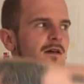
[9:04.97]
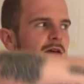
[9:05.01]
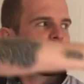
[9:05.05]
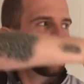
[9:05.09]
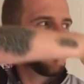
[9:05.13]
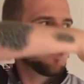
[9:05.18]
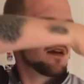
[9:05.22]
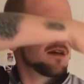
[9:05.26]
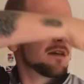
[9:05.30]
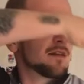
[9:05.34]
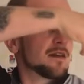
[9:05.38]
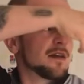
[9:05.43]

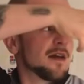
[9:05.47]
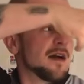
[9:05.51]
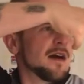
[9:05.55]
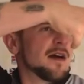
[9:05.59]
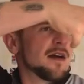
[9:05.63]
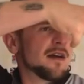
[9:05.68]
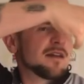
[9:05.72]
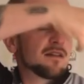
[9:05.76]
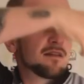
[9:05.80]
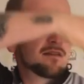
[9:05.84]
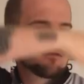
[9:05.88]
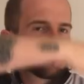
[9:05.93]
Height of the
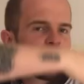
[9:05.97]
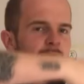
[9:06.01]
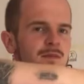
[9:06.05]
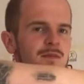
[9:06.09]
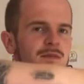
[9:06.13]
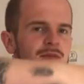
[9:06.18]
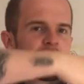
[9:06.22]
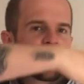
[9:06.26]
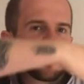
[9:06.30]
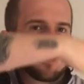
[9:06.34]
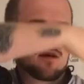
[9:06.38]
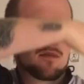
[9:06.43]
eyes,
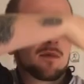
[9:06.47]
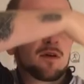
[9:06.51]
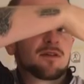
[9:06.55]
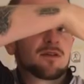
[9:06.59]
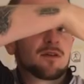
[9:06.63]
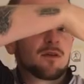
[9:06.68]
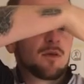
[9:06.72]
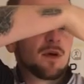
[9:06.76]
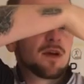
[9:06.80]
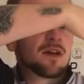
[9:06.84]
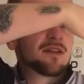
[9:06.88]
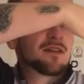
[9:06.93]
remember the elbows
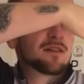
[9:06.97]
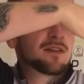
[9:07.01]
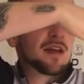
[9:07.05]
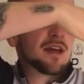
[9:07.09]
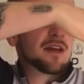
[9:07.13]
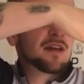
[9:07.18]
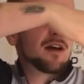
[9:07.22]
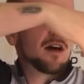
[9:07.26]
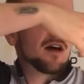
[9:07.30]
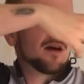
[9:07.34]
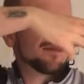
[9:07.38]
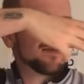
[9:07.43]
always
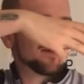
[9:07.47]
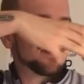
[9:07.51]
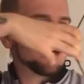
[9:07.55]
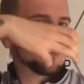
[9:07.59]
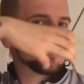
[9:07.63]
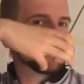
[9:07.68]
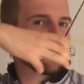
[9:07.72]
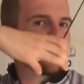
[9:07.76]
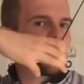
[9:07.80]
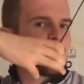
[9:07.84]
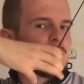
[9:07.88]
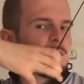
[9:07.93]
stayed up,
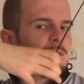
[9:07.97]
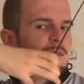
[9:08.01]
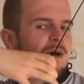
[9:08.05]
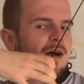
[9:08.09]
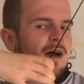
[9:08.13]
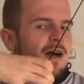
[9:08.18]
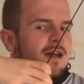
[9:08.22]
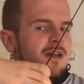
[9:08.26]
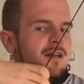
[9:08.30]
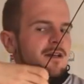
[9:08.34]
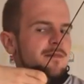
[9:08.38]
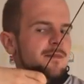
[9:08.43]
elbow in
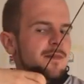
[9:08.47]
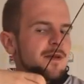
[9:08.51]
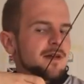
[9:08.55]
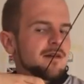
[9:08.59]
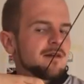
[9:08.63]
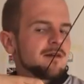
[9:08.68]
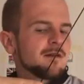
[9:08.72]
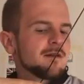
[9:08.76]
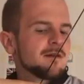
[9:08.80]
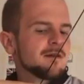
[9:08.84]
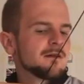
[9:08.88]
behind me,